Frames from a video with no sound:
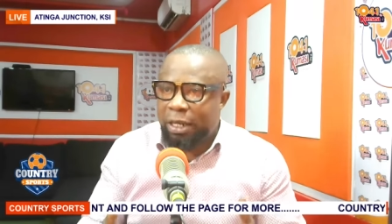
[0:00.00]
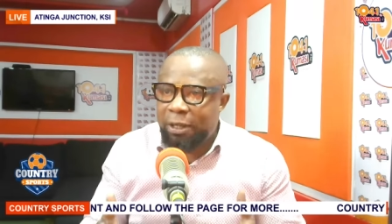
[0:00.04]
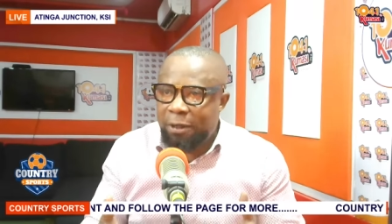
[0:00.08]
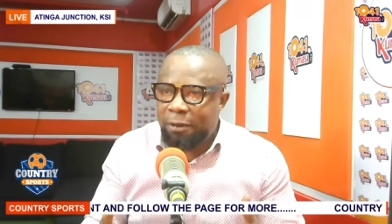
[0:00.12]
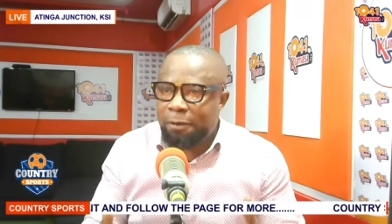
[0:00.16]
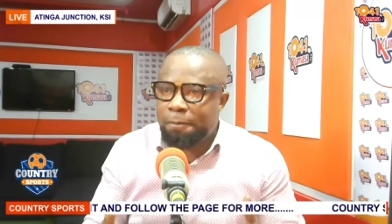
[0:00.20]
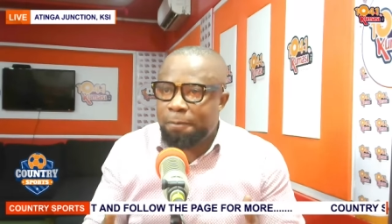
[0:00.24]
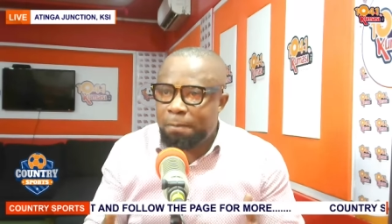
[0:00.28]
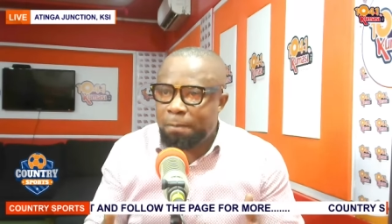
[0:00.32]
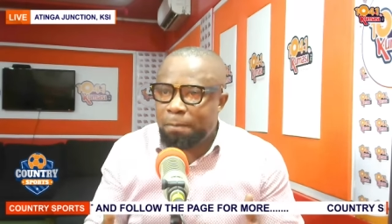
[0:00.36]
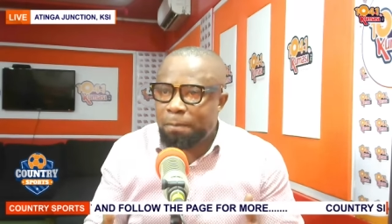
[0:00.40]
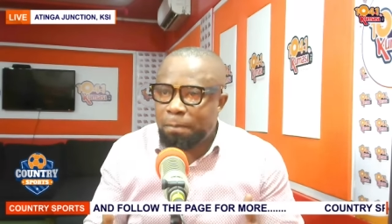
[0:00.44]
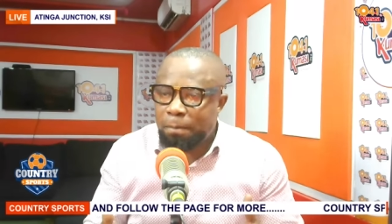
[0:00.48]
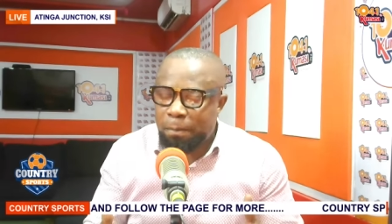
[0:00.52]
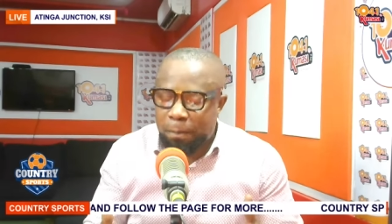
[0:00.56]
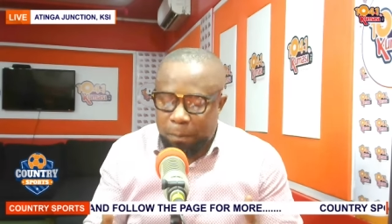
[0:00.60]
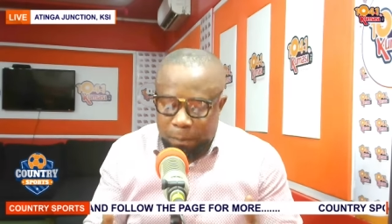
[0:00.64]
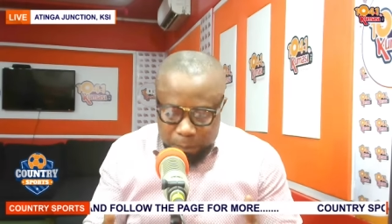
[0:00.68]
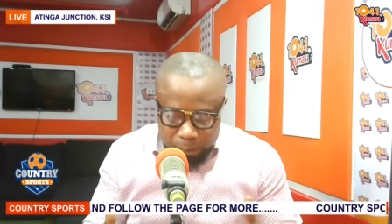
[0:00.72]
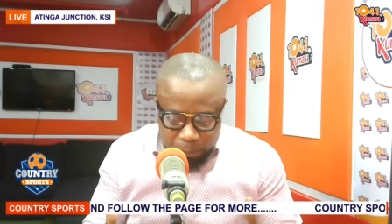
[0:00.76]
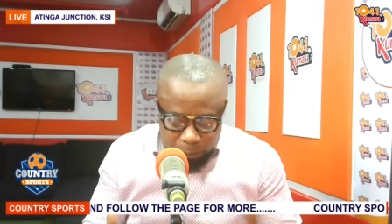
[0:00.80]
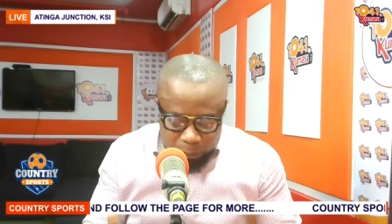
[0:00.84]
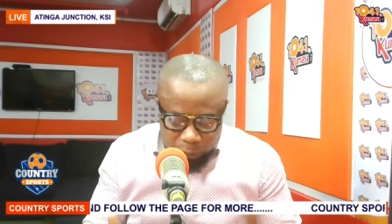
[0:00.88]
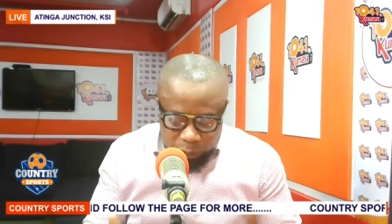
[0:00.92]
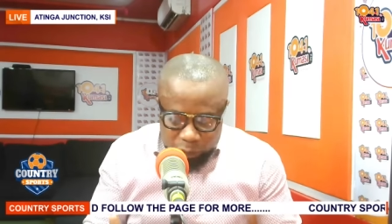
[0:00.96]
With you, Papu.
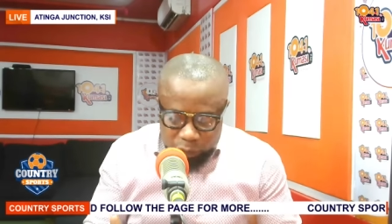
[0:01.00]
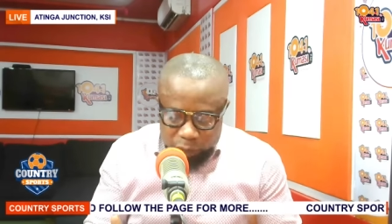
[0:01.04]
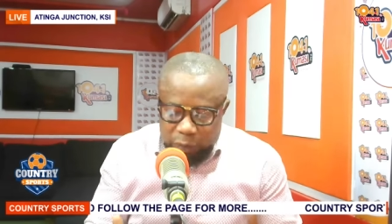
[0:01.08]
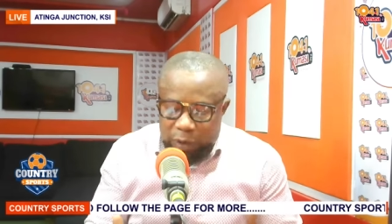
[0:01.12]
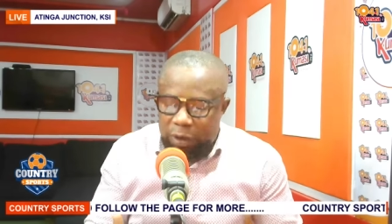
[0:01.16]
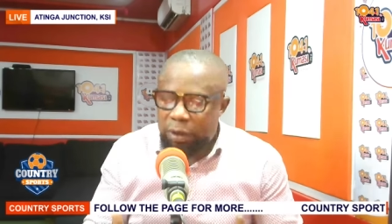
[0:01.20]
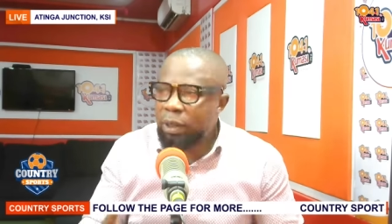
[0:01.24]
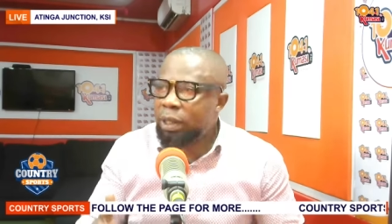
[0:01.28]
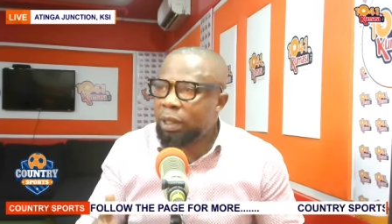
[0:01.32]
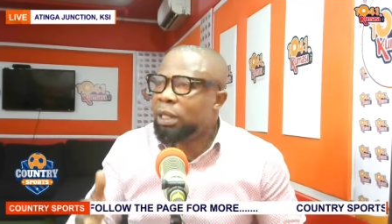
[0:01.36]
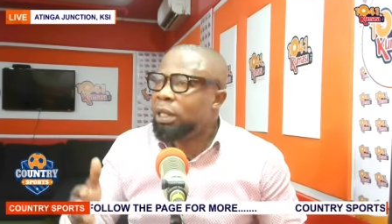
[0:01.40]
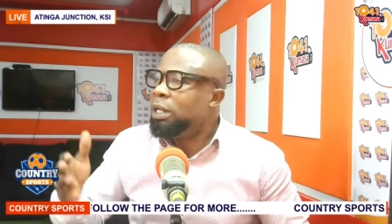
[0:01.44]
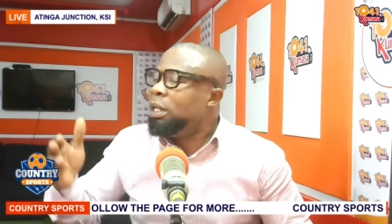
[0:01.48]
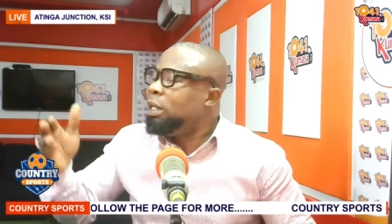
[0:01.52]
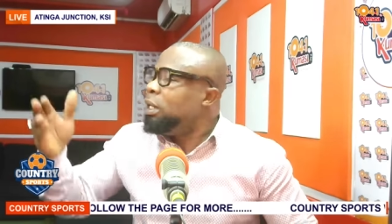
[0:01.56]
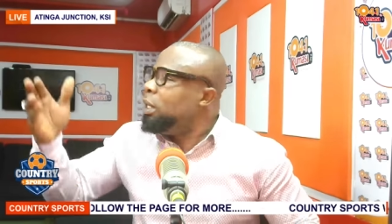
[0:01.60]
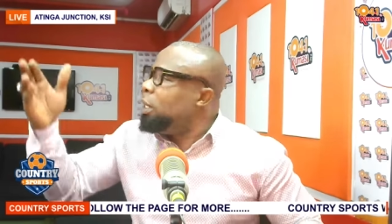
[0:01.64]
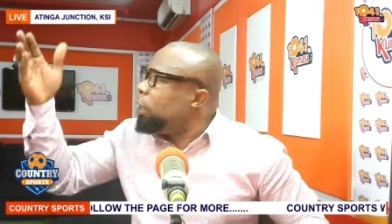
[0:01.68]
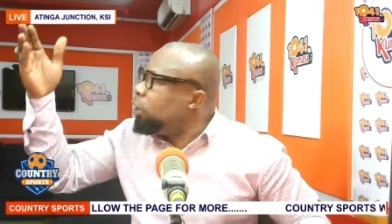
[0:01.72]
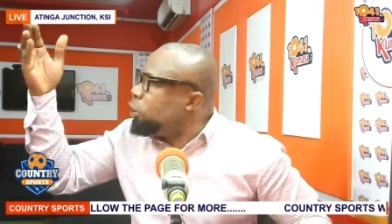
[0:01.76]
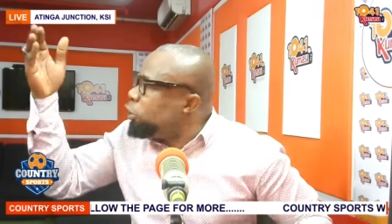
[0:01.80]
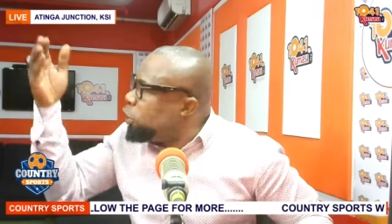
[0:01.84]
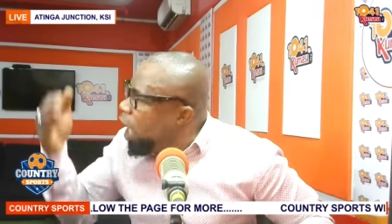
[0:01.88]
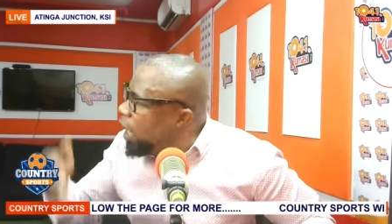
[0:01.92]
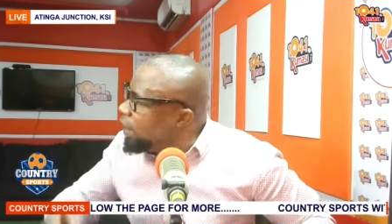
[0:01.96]

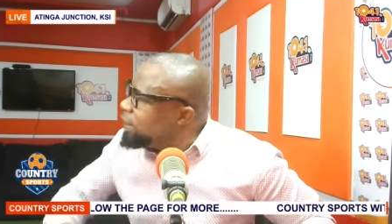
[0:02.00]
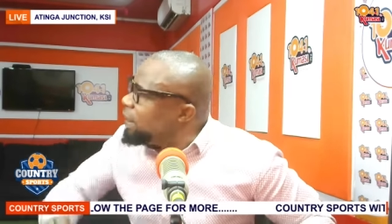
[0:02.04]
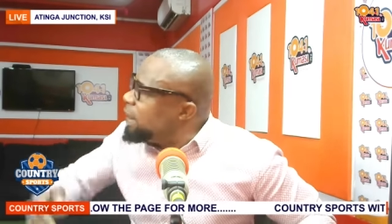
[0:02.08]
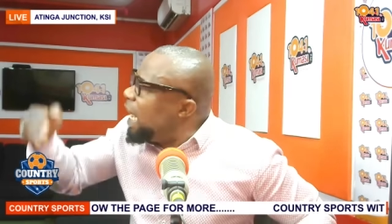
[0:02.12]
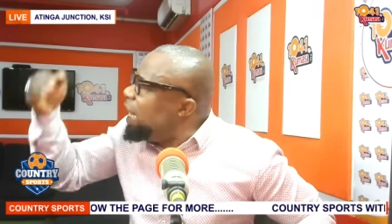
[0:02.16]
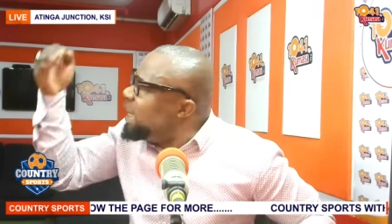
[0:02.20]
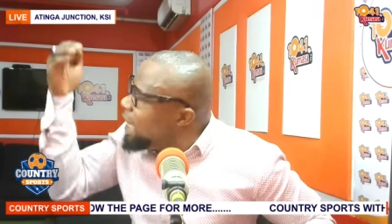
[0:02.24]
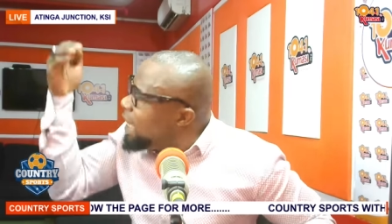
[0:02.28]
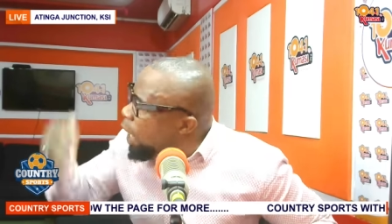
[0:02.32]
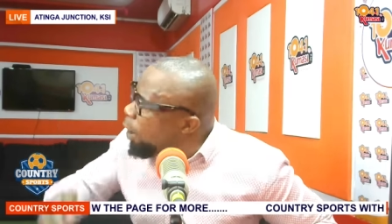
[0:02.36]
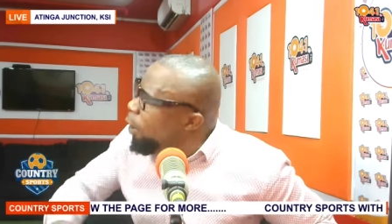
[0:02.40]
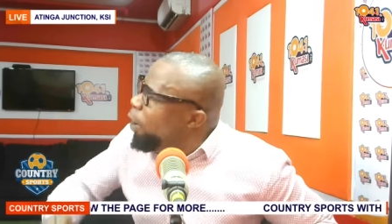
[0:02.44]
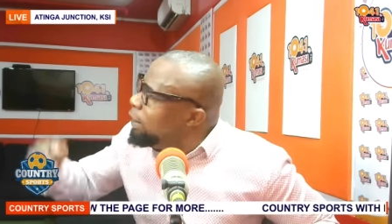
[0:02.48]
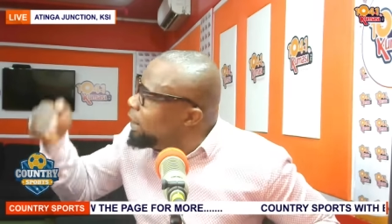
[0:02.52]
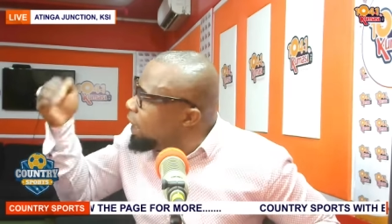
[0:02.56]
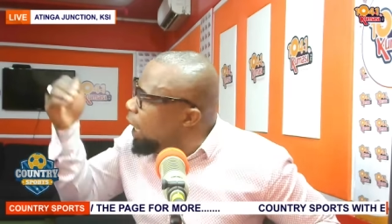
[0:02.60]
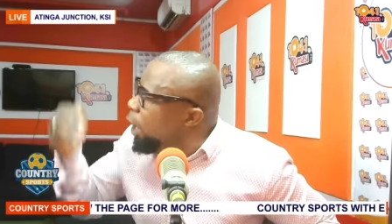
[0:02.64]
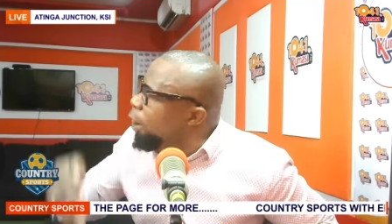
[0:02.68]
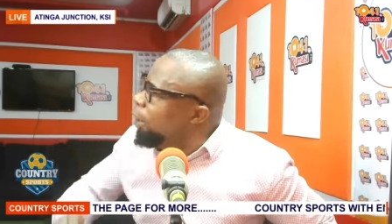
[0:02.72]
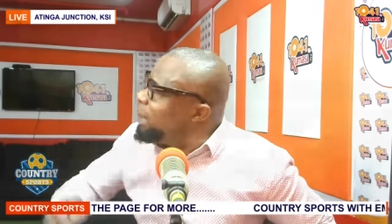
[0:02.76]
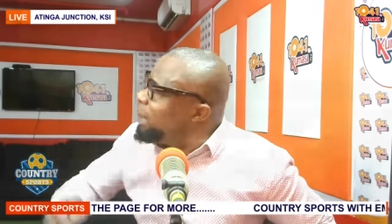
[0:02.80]
Don't tell your own your